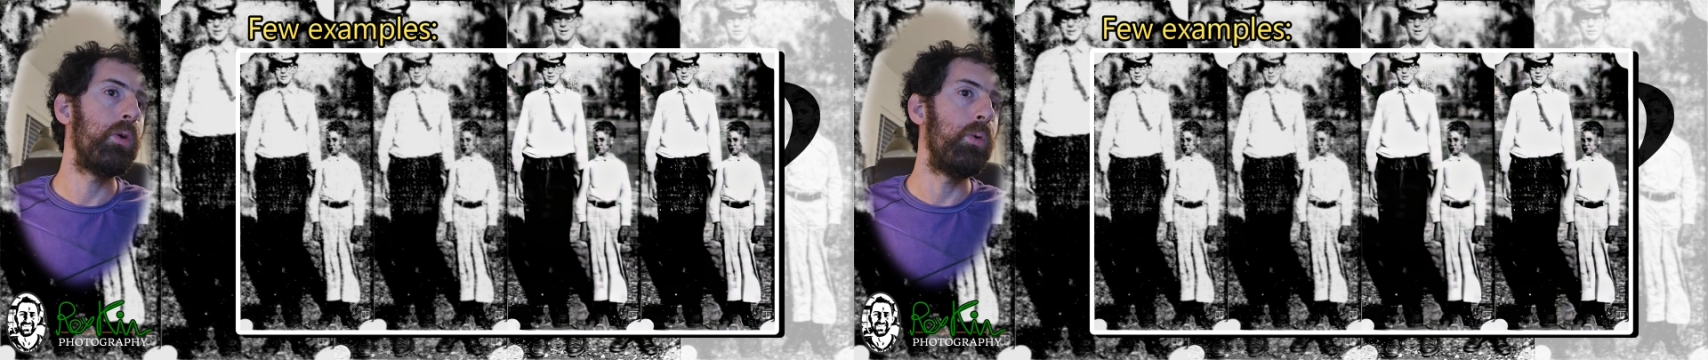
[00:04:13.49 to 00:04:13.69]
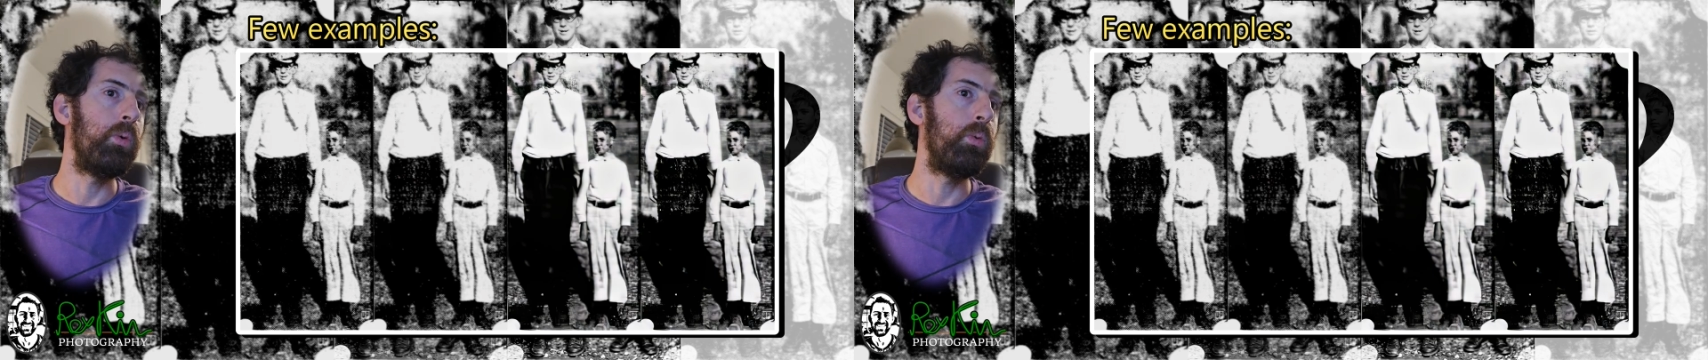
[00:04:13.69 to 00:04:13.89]

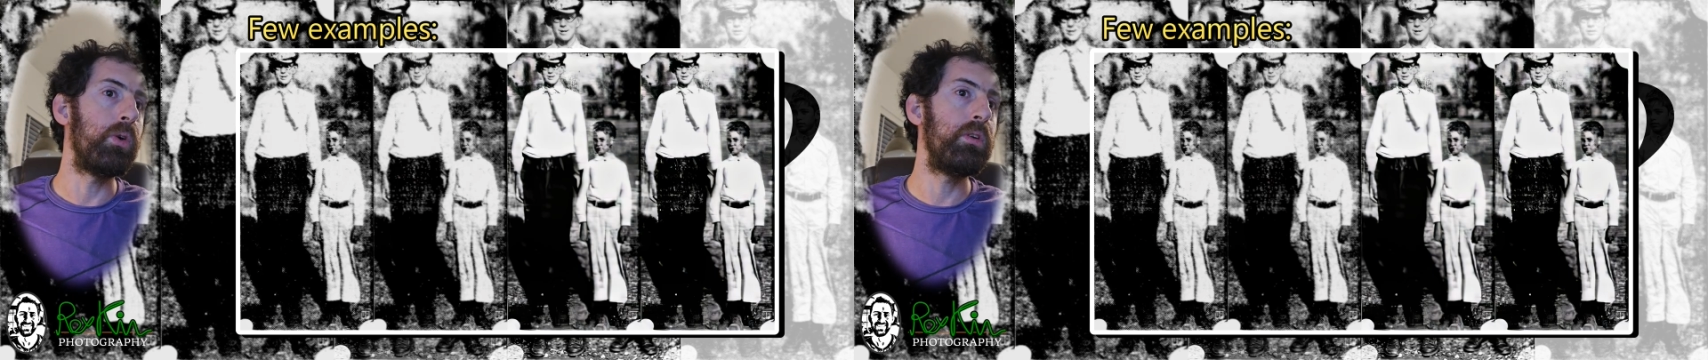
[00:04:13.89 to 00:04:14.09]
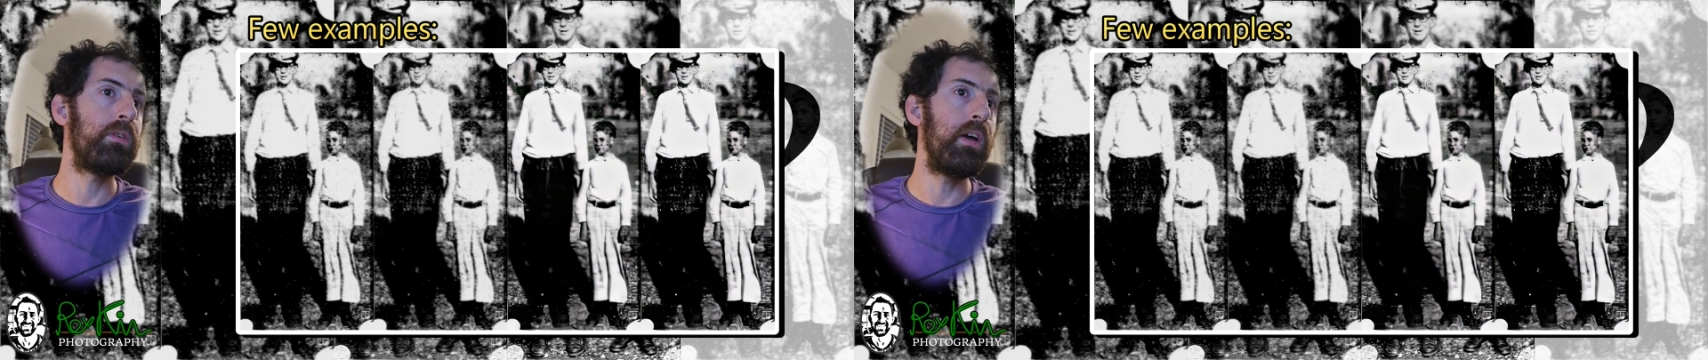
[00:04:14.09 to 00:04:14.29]

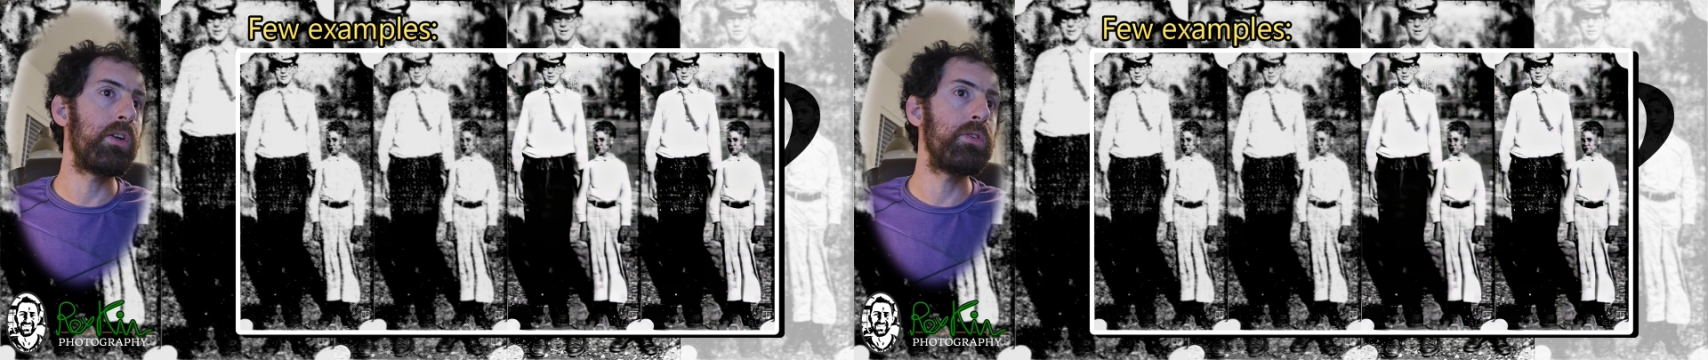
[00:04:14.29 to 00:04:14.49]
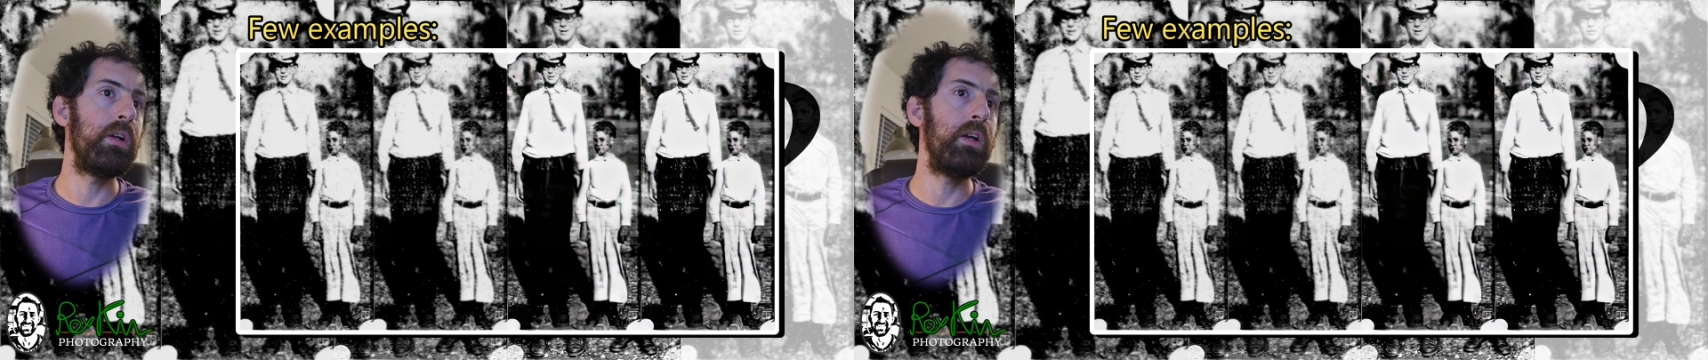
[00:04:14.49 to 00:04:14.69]
what it
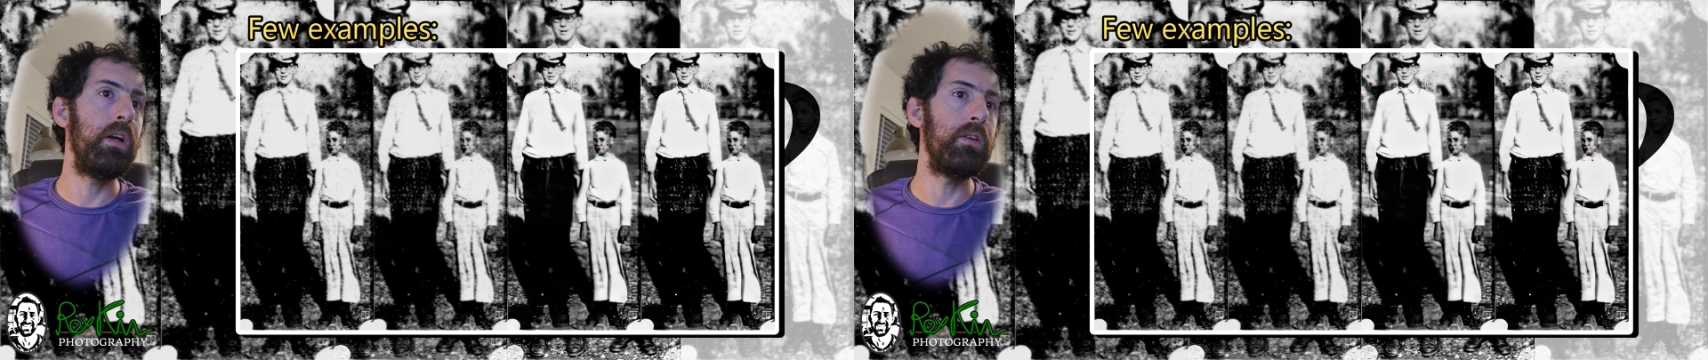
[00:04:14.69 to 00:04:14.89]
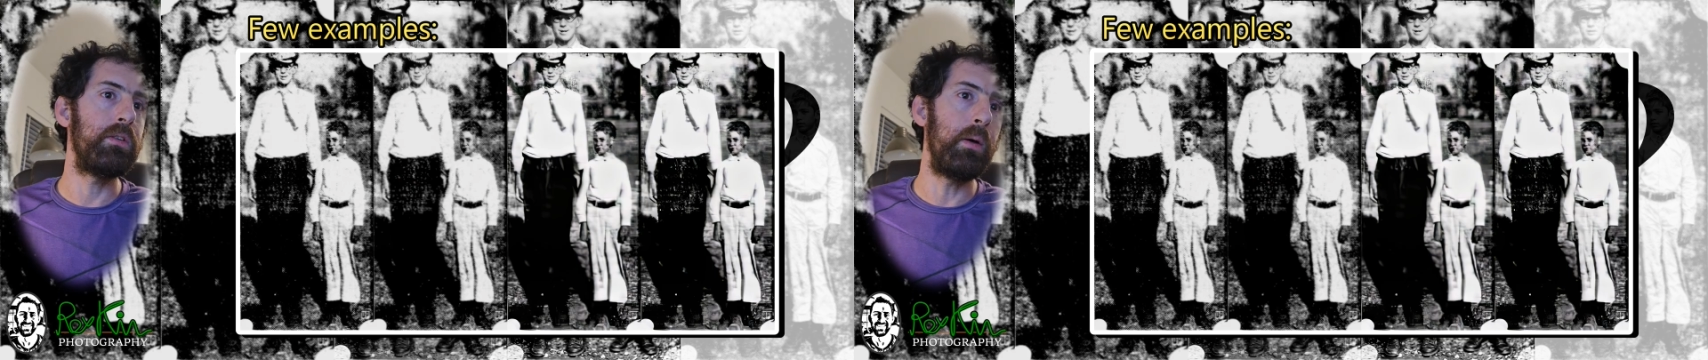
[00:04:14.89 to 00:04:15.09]

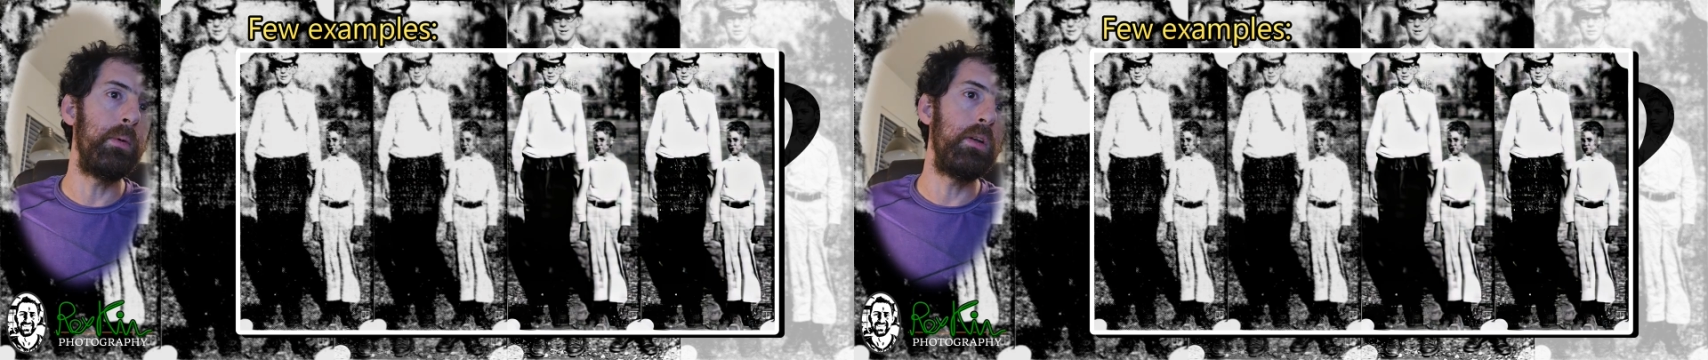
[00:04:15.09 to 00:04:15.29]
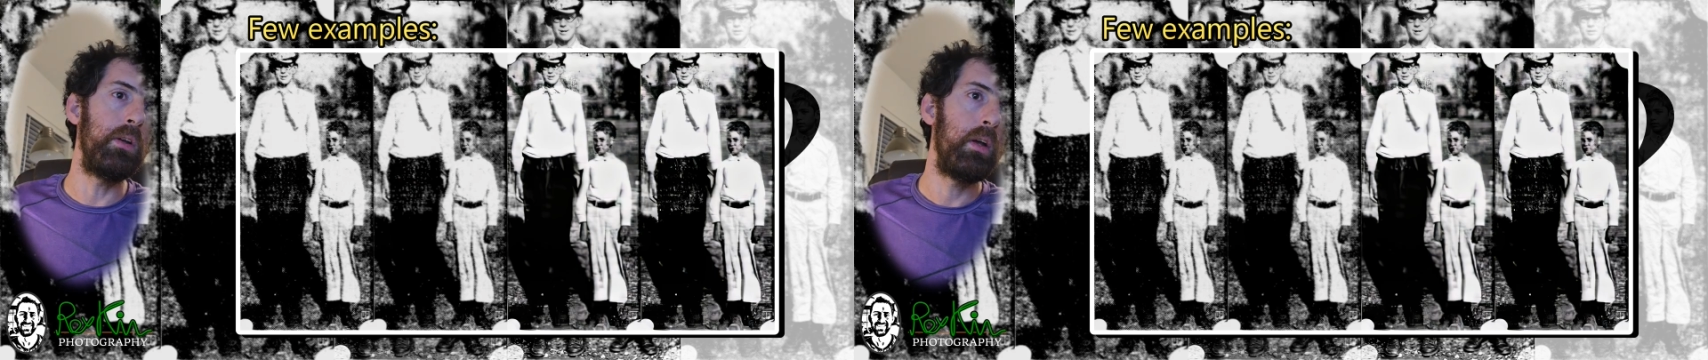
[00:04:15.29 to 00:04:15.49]
actually is. I
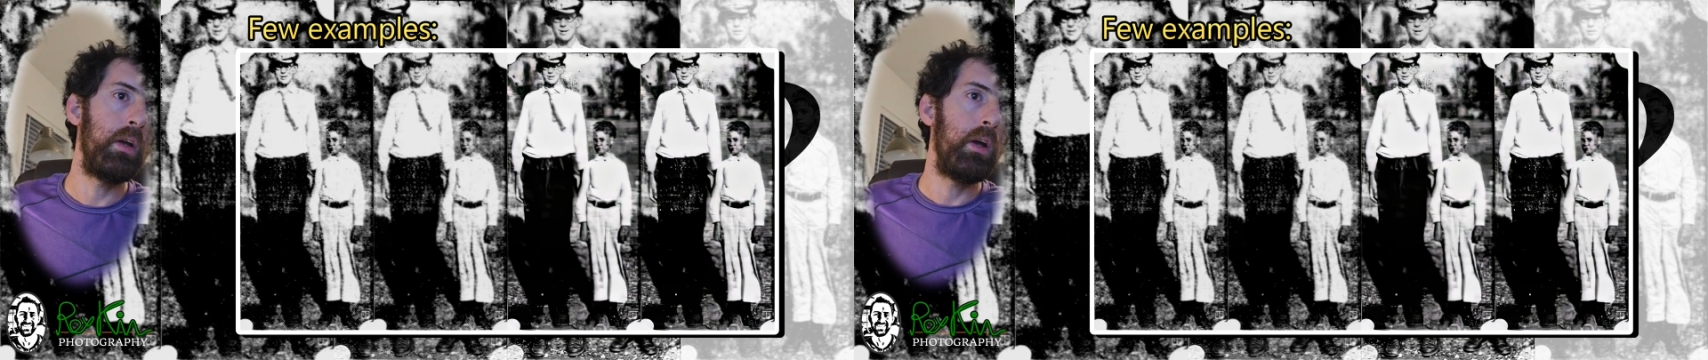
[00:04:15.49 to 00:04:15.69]
mean,